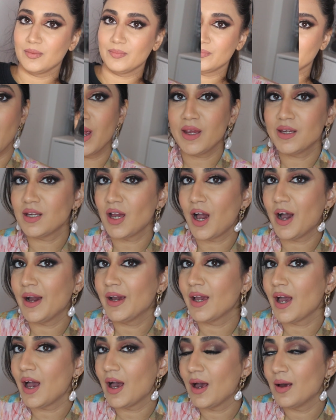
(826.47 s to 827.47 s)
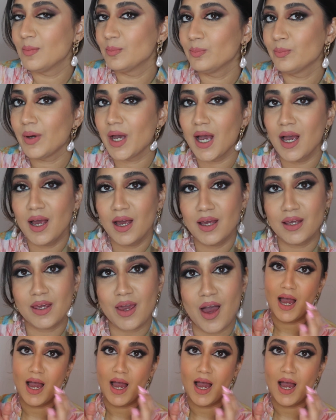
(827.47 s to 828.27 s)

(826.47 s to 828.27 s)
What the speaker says: Right, I am back